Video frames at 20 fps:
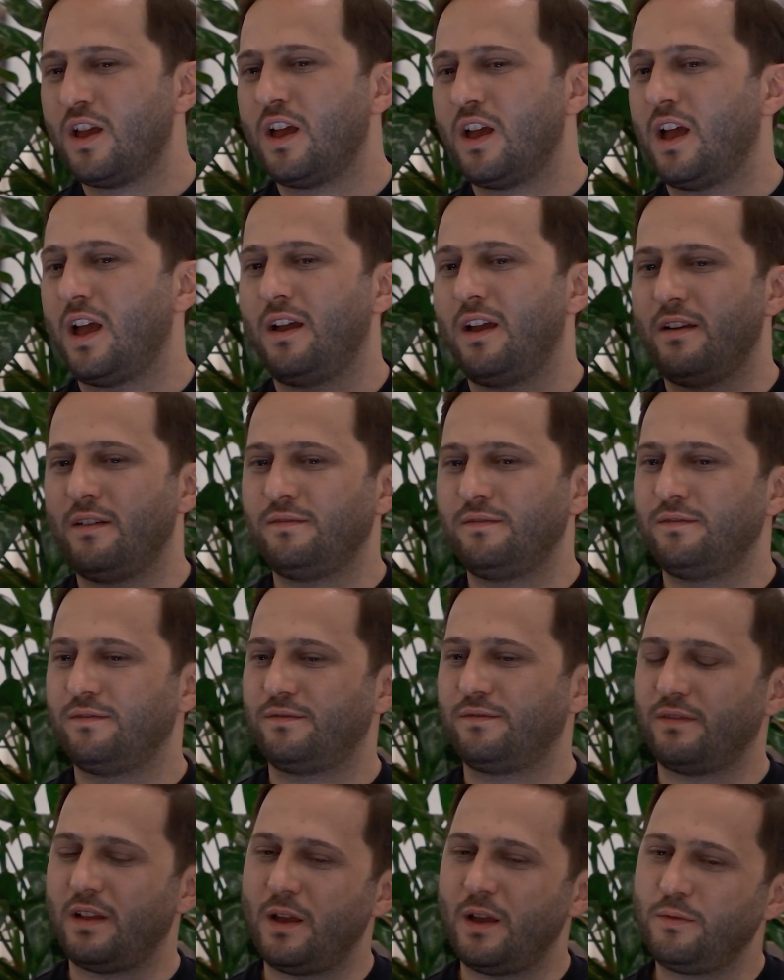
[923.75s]

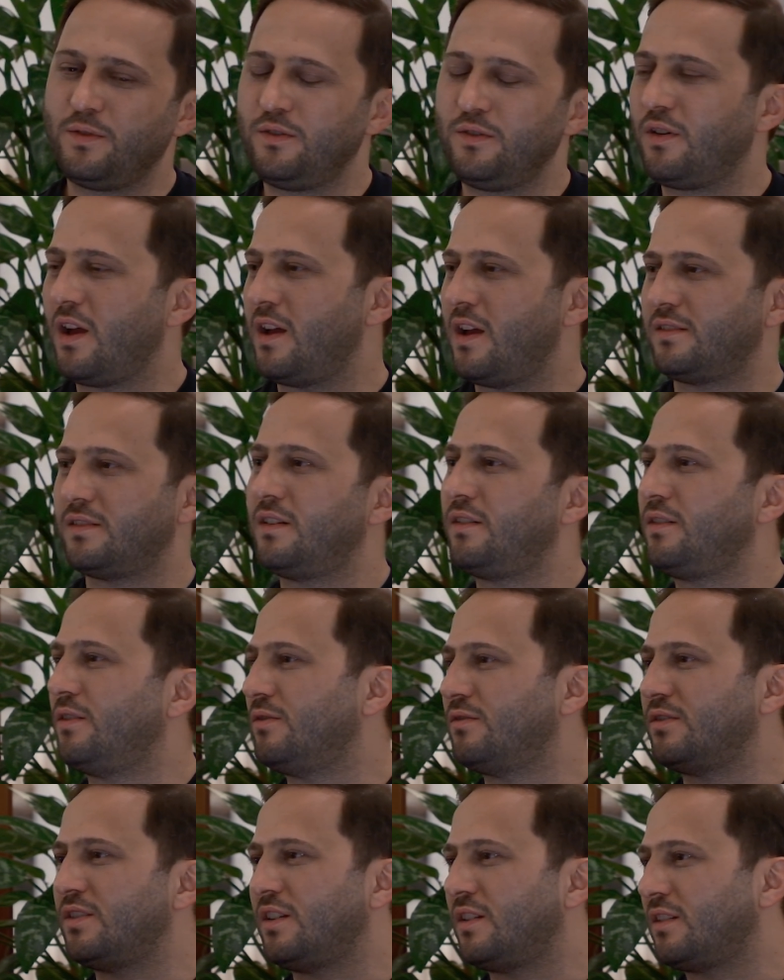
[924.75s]
How you guys are
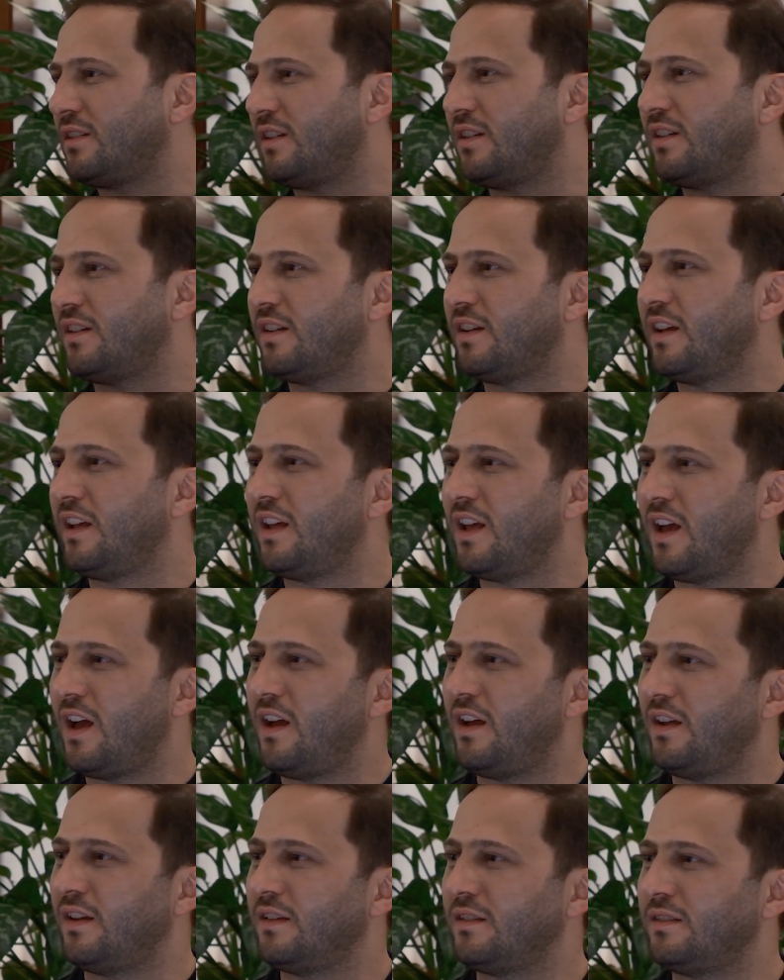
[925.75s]
using the
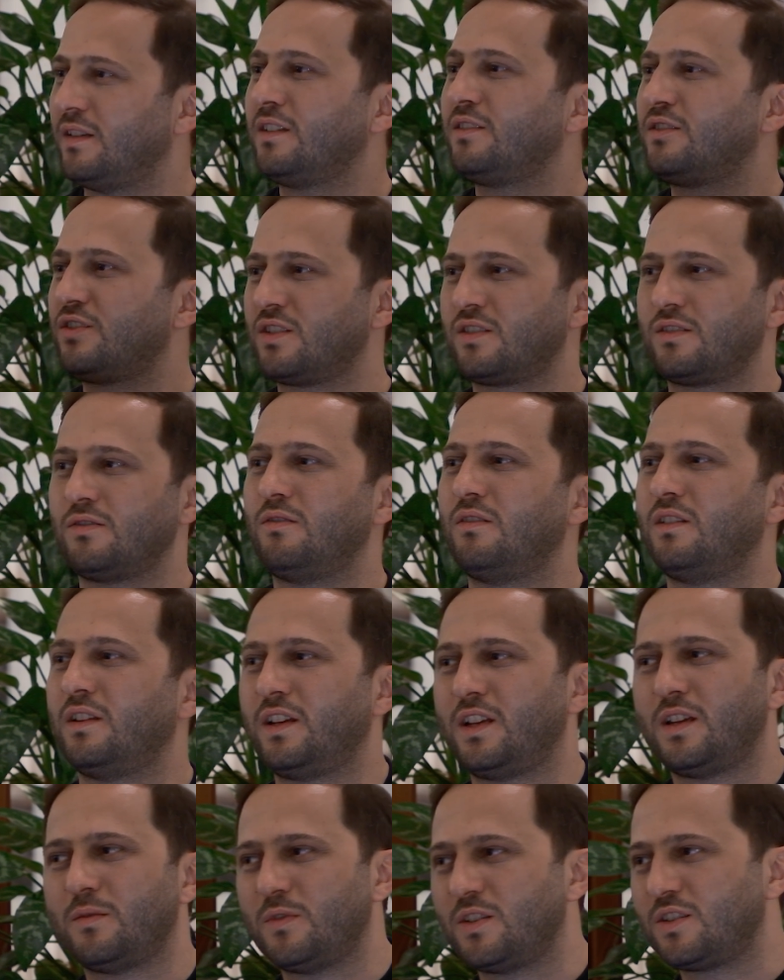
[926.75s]
AI, not just only
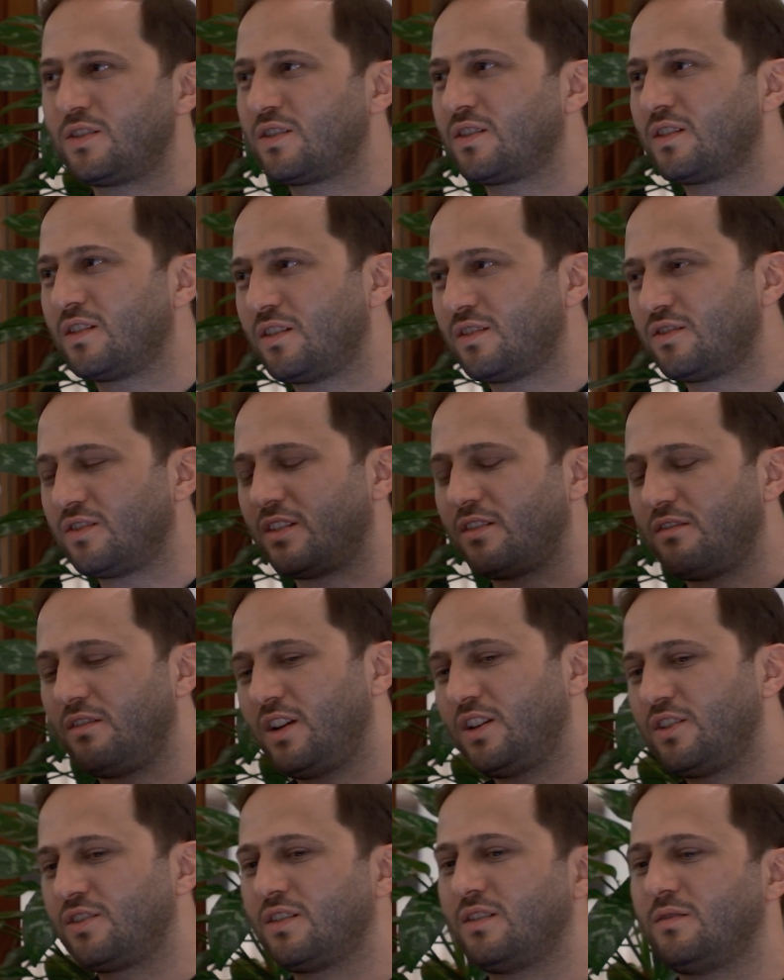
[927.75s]
image
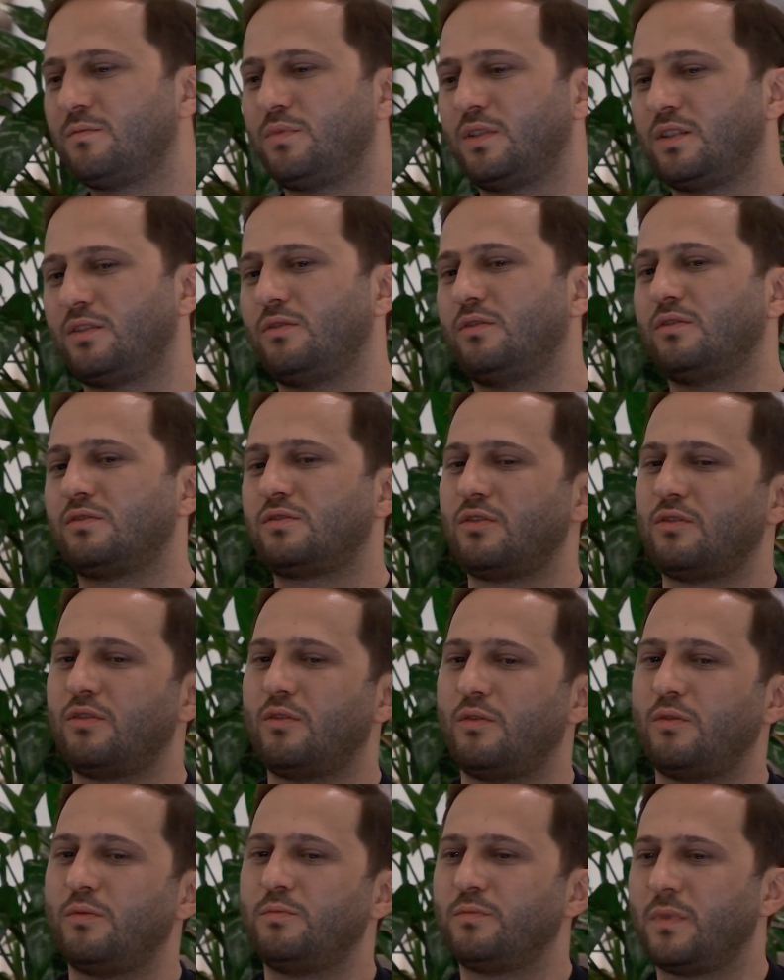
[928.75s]
generation, but also